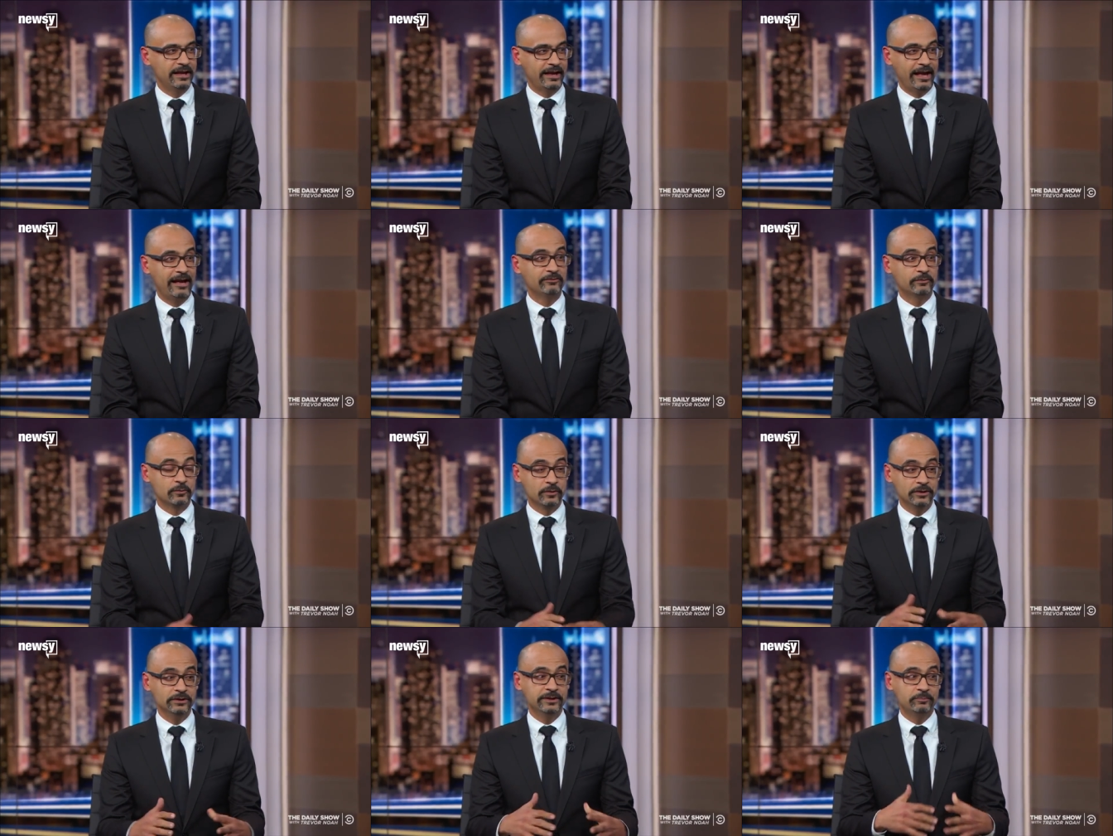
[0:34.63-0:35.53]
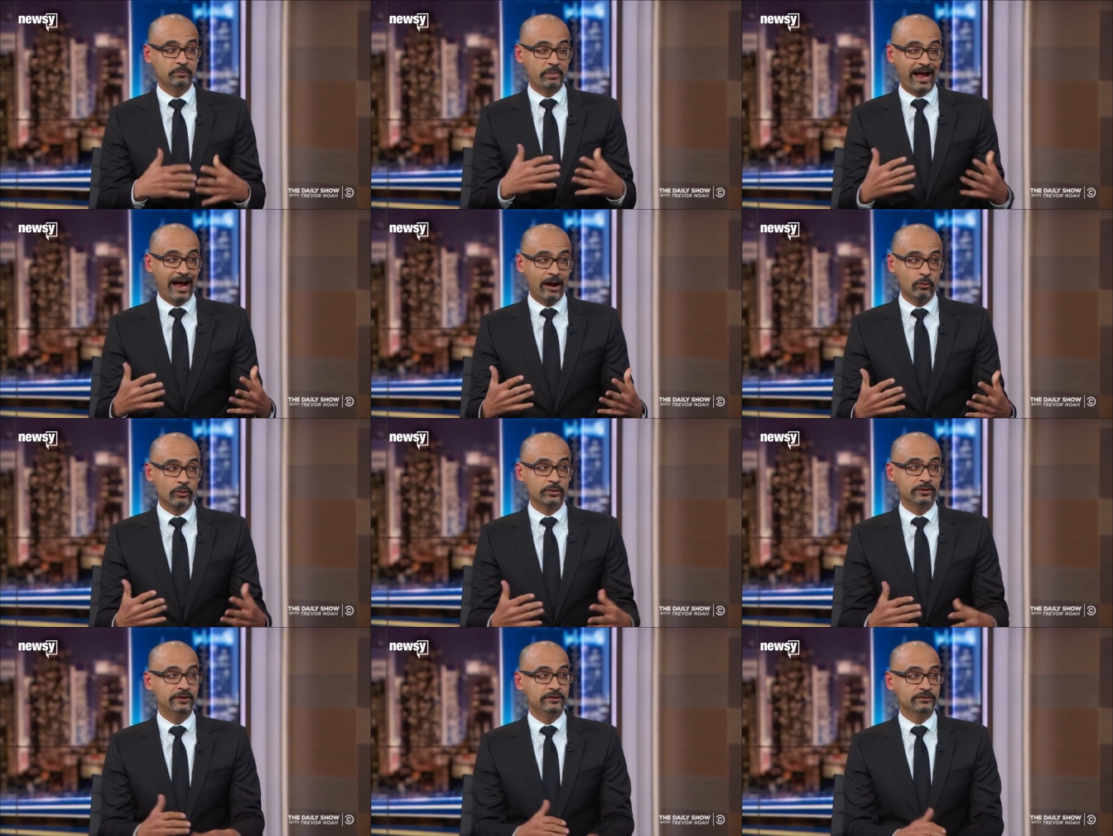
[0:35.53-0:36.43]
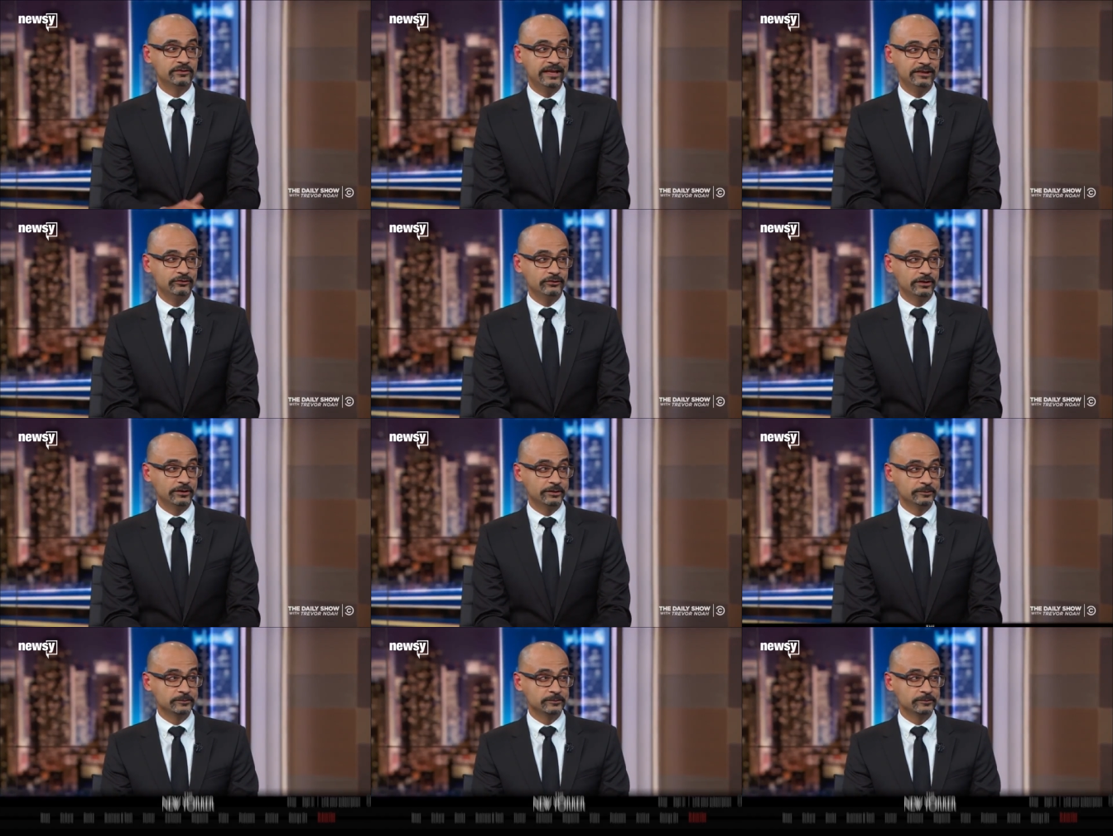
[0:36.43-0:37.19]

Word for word: have really powered this nation